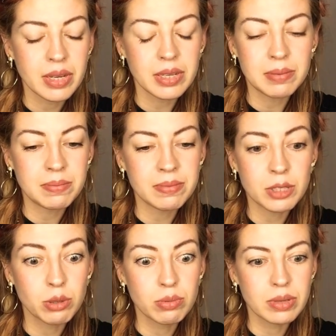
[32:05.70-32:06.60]
Um,
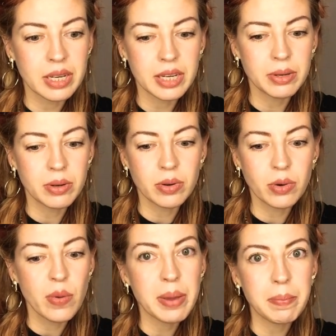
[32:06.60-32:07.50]
to, like you know,
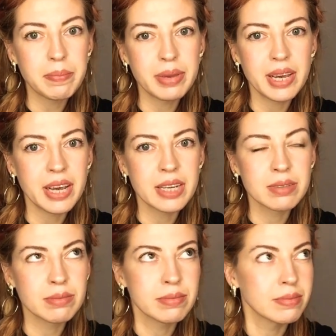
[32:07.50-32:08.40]
quit
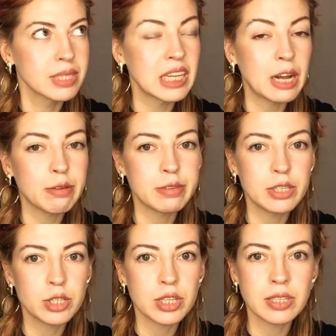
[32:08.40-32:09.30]
being
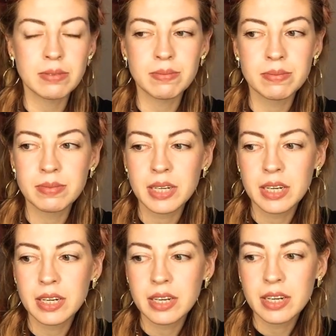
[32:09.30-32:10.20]
selfish and
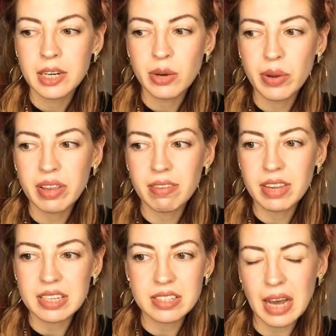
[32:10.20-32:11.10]
quit
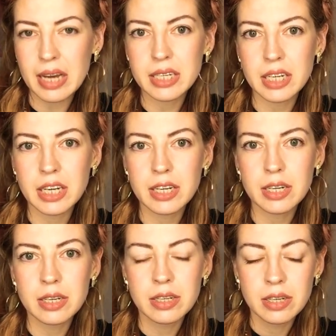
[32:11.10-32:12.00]

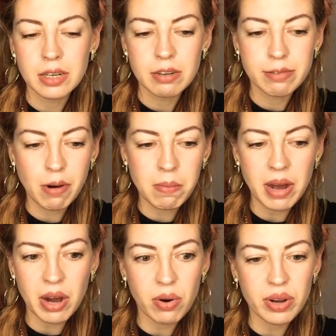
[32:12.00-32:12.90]
deciding from
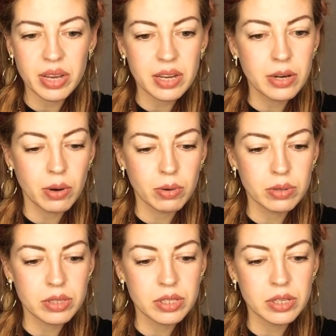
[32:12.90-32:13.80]
our
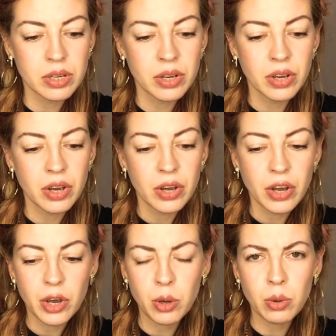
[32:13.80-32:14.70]
egos
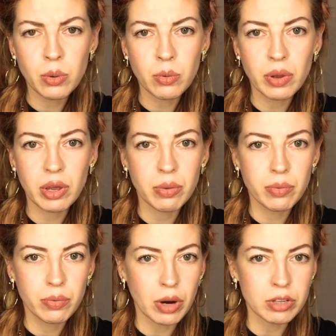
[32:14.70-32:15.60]
who we
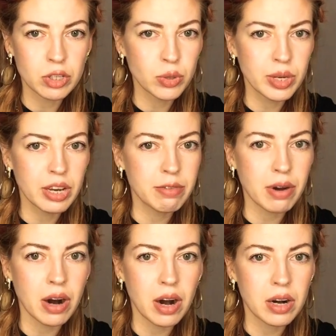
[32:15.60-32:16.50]
want to give
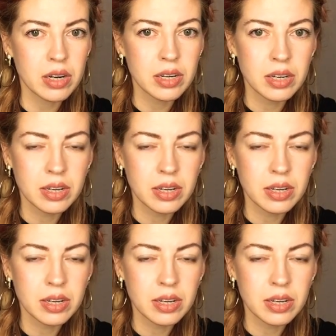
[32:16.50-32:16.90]
our